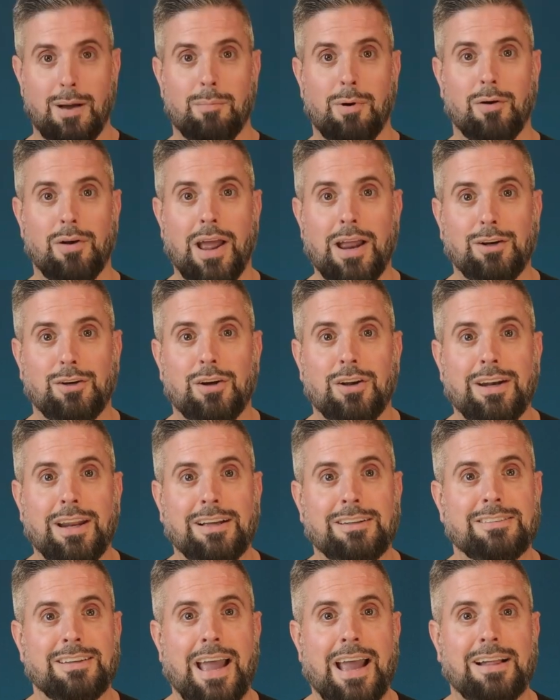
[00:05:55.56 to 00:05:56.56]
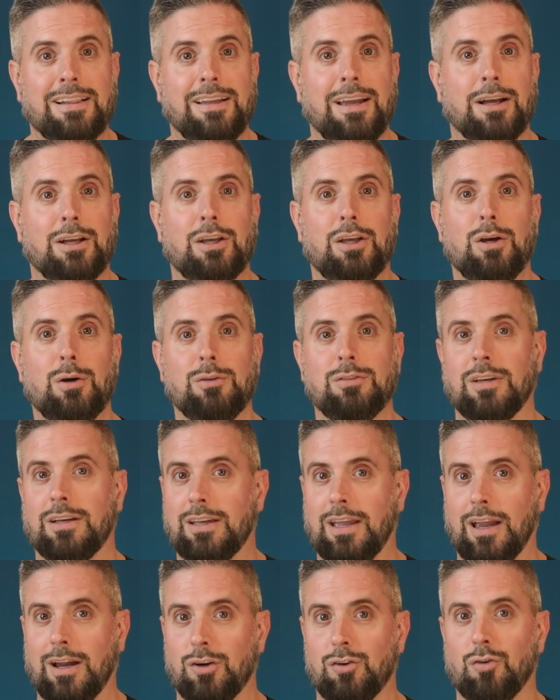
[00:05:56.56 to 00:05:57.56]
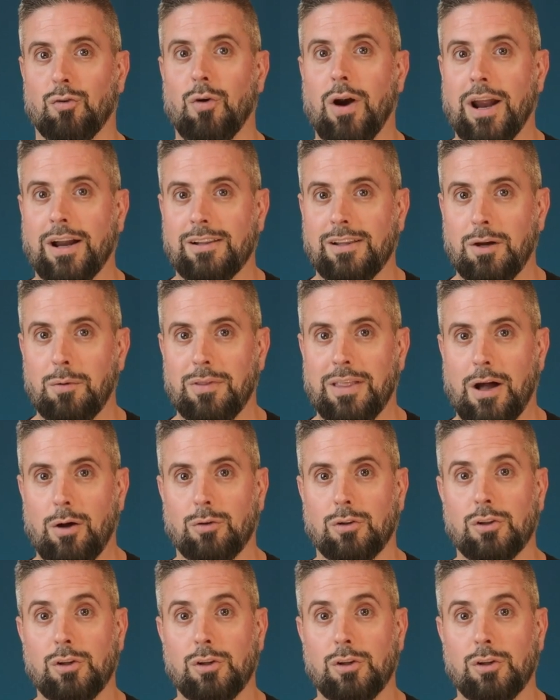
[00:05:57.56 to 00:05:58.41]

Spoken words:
Bodin couldn't exactly accuse a king directly without